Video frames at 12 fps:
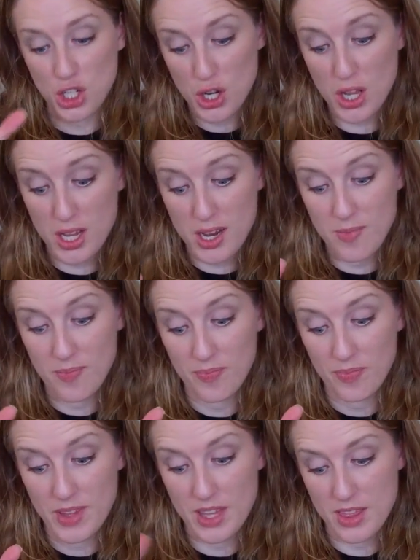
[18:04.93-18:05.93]
So I
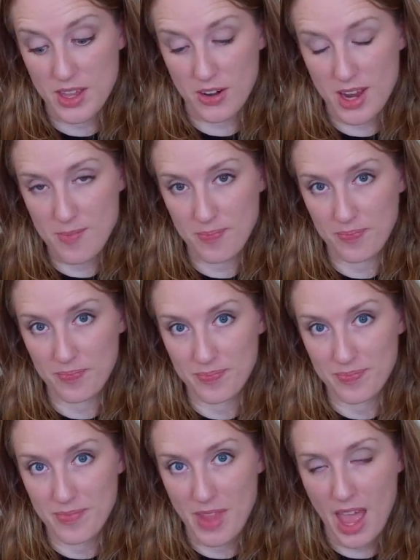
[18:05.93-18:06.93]
should, in theory,
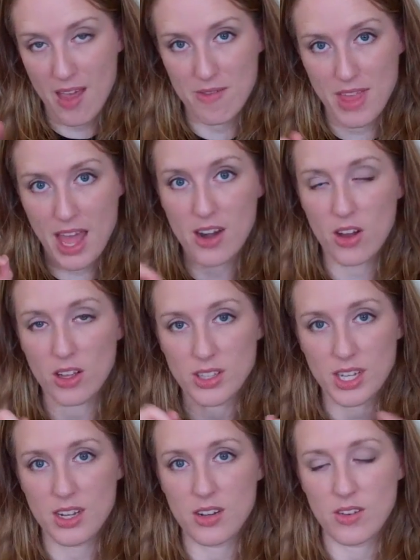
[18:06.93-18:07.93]
have
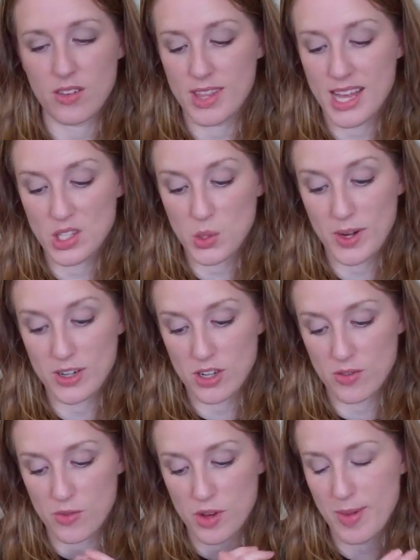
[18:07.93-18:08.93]
that all done, that
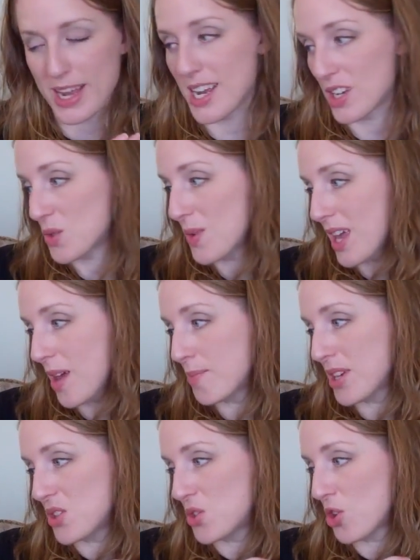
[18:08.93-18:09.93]
square done for you by next
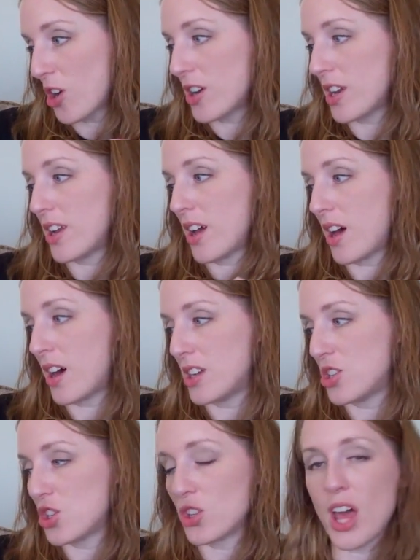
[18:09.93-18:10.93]
week and be started
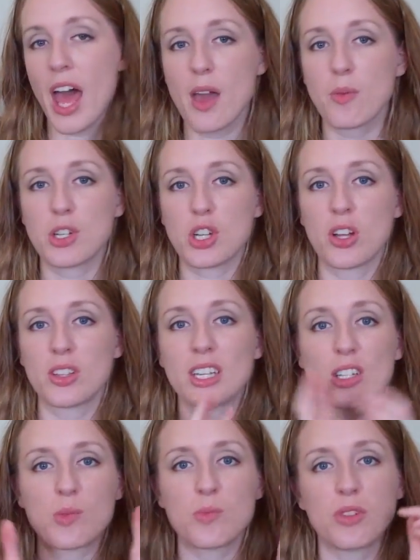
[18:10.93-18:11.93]
on July, which
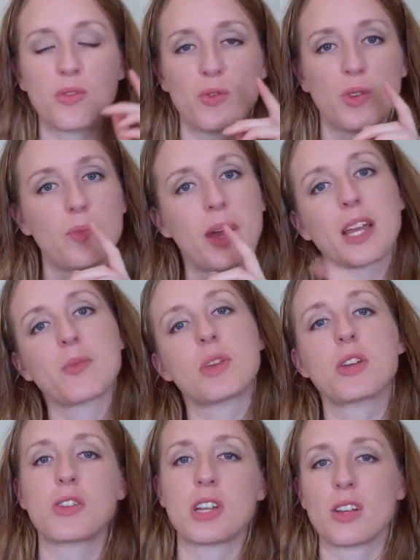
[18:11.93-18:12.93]
I'll need to move from
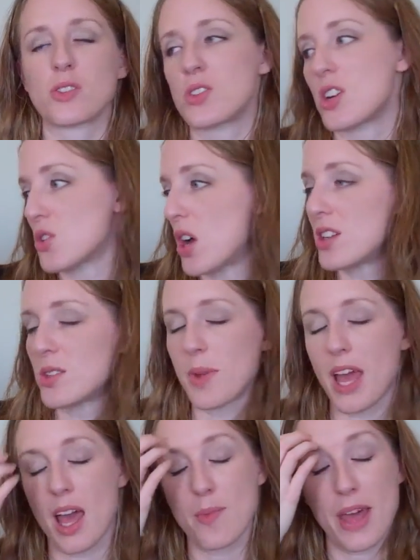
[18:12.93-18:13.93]
my computer downstairs
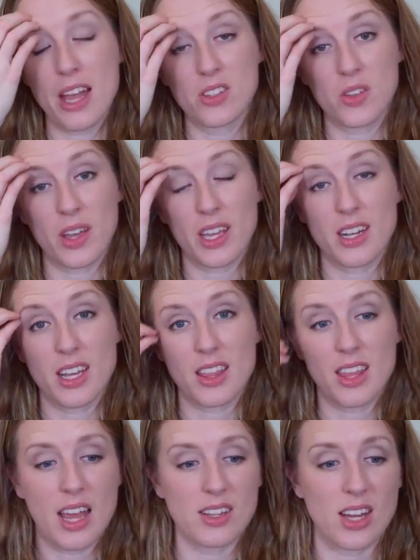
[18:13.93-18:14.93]
onto my iPad so I
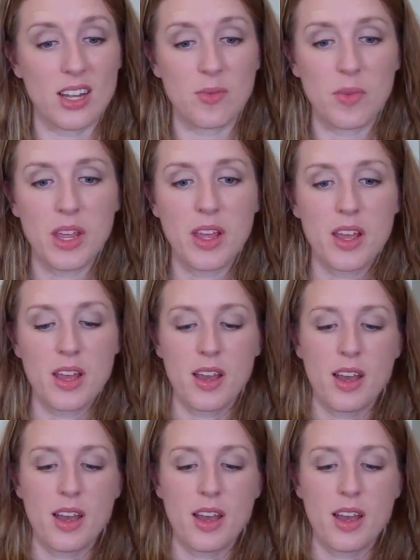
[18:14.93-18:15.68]
can get that done.